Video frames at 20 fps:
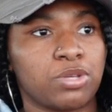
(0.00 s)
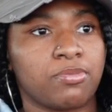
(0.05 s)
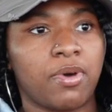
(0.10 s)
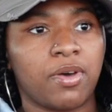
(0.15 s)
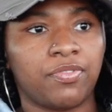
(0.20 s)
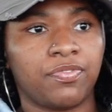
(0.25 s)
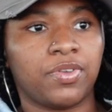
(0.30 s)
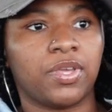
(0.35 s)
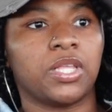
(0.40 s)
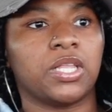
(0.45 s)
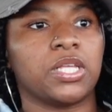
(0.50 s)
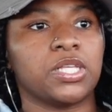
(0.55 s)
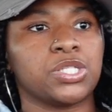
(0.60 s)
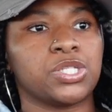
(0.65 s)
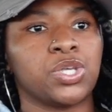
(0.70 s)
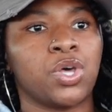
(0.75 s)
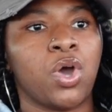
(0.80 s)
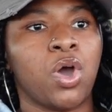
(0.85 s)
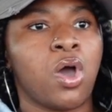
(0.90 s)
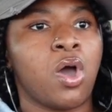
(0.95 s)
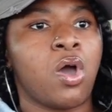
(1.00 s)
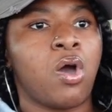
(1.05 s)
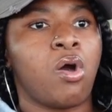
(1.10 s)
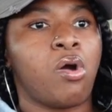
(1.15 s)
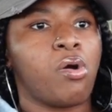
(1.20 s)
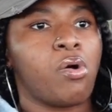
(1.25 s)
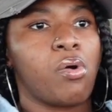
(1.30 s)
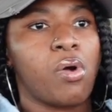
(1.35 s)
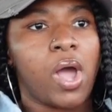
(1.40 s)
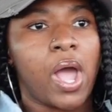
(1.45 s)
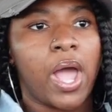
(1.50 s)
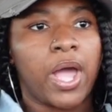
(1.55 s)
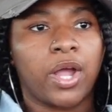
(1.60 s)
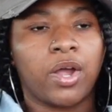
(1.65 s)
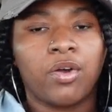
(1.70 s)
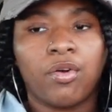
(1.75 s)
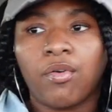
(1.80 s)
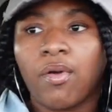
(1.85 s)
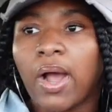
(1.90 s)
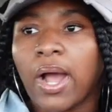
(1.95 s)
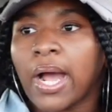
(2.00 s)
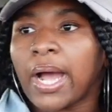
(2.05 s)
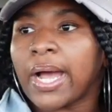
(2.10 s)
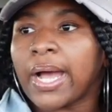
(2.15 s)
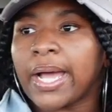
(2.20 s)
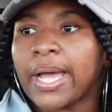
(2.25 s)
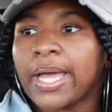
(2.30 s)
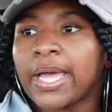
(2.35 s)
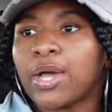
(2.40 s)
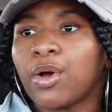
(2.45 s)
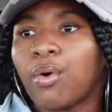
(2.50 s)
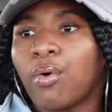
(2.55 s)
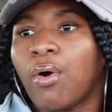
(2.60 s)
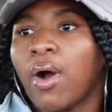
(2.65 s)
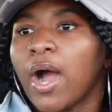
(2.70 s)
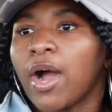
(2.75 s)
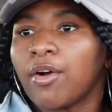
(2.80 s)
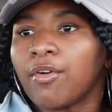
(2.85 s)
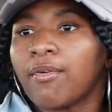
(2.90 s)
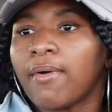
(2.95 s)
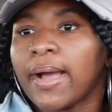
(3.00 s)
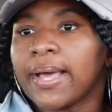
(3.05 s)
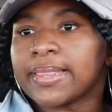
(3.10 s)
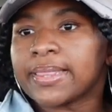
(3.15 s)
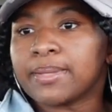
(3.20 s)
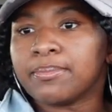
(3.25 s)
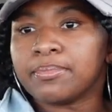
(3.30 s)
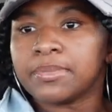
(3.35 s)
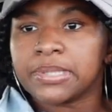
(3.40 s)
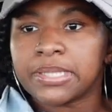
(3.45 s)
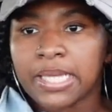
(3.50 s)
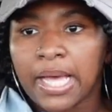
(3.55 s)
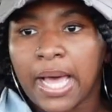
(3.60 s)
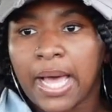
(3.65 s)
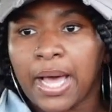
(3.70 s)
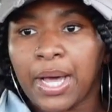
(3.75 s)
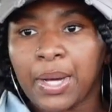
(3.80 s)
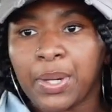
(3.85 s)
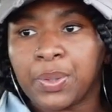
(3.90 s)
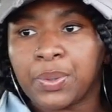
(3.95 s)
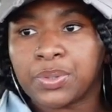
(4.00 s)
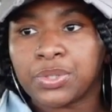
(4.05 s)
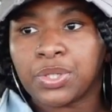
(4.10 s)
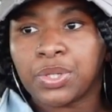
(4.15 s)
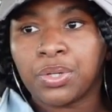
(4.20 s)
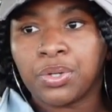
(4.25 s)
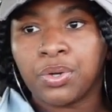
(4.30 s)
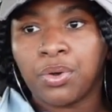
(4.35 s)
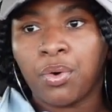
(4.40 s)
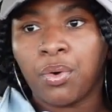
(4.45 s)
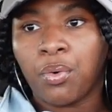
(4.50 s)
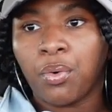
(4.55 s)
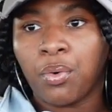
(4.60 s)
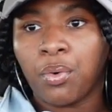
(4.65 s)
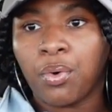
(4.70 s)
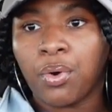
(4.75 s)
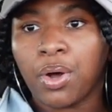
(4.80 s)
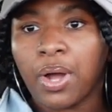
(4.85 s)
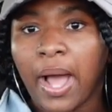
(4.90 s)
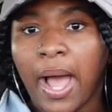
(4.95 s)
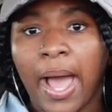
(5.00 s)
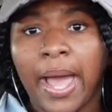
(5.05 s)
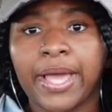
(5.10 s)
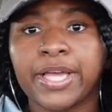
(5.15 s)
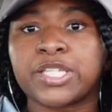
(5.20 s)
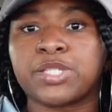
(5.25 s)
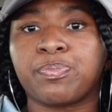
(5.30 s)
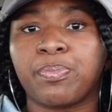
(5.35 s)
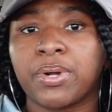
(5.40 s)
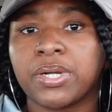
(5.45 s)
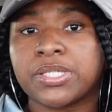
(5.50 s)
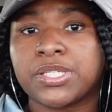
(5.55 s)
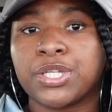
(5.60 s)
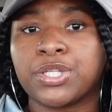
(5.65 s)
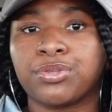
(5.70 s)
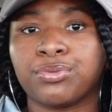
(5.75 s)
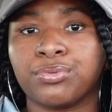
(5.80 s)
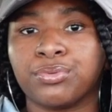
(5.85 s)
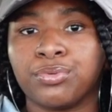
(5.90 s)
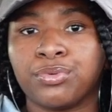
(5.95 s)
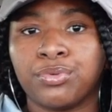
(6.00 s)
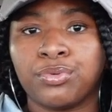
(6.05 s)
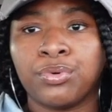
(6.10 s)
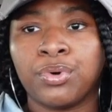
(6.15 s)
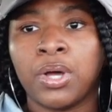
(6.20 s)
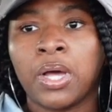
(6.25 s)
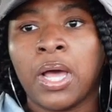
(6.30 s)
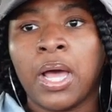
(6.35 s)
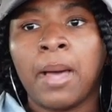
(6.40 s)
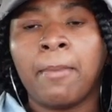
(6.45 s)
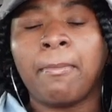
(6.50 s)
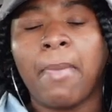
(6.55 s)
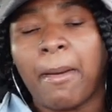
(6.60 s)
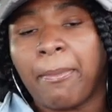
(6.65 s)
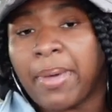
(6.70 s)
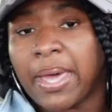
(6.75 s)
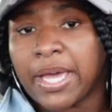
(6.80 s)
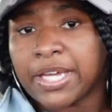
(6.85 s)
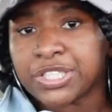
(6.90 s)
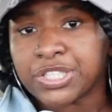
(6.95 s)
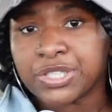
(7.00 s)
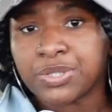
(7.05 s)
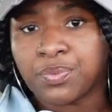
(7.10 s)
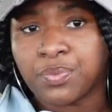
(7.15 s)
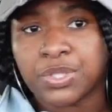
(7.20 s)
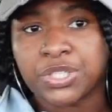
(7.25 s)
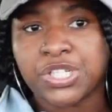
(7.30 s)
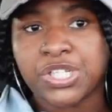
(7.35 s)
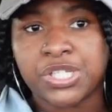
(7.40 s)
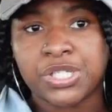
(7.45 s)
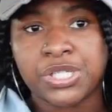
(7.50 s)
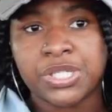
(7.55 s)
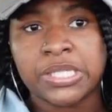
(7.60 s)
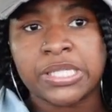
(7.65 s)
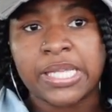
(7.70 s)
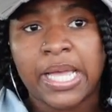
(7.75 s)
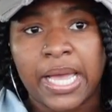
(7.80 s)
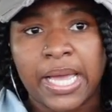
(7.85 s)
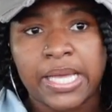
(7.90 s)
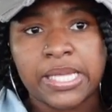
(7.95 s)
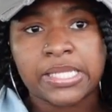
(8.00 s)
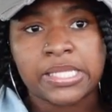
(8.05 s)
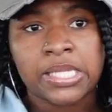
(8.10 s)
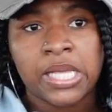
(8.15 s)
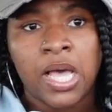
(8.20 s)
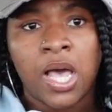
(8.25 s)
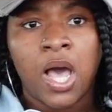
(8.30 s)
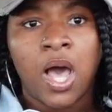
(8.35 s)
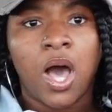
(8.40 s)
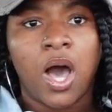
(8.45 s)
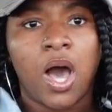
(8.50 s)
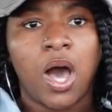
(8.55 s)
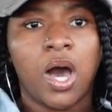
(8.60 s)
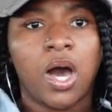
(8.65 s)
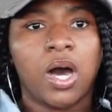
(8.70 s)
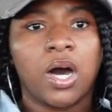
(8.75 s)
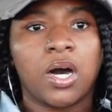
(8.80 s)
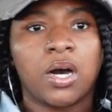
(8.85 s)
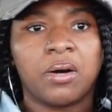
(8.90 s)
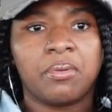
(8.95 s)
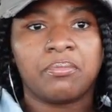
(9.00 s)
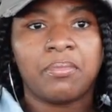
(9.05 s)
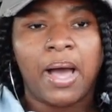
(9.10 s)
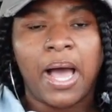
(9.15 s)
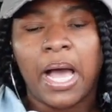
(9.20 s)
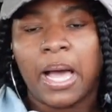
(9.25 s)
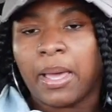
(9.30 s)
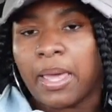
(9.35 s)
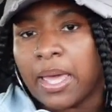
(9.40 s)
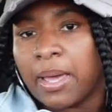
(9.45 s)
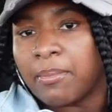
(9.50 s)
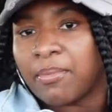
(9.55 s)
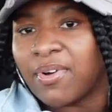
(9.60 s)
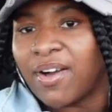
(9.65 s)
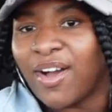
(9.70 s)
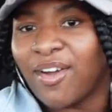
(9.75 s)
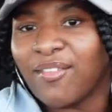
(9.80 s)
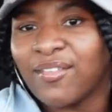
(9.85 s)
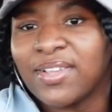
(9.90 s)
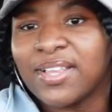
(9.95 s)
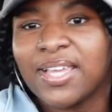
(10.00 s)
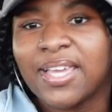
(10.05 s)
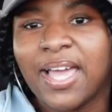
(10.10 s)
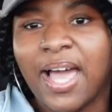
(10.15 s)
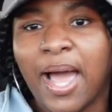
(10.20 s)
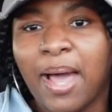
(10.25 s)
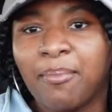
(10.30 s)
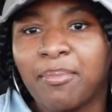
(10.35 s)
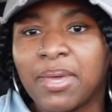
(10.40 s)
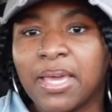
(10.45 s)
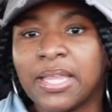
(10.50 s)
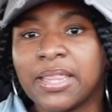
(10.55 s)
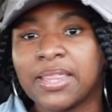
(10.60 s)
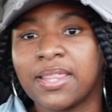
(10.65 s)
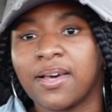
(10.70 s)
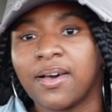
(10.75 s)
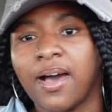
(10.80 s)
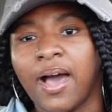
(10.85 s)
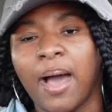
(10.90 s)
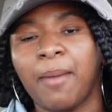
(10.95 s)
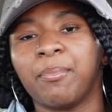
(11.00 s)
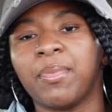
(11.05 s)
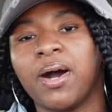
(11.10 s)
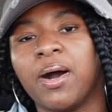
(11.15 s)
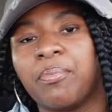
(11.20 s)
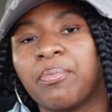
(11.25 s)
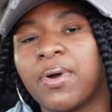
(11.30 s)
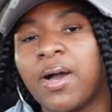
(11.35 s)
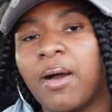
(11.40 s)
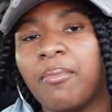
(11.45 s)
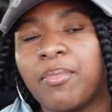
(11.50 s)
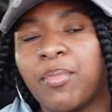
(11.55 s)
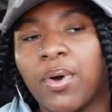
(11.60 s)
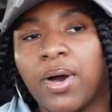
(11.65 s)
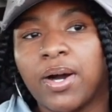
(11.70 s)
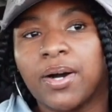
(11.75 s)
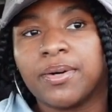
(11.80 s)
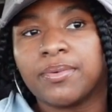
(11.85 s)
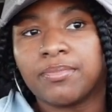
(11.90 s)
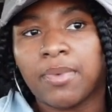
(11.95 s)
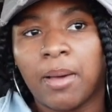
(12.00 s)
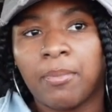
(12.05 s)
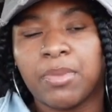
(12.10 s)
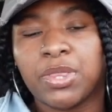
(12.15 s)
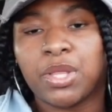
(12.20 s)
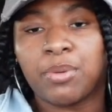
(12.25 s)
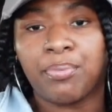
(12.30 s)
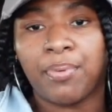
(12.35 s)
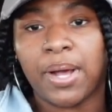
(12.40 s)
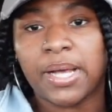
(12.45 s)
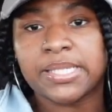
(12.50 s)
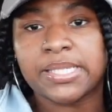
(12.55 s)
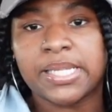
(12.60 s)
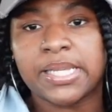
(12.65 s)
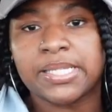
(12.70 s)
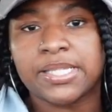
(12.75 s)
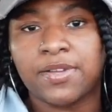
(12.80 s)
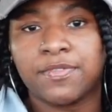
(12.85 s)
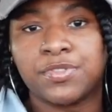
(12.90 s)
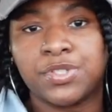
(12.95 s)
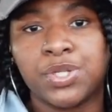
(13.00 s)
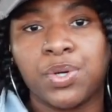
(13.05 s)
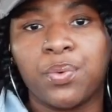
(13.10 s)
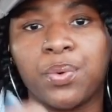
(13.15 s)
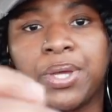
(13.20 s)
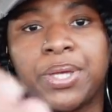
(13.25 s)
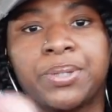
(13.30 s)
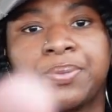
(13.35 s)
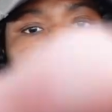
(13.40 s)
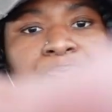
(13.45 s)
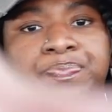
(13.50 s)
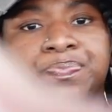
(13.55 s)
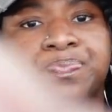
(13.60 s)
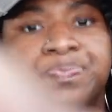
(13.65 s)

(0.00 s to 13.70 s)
or my feelings, or I cry, or I write them down, or I express it through my passion, which is dance. I'm in the process of doing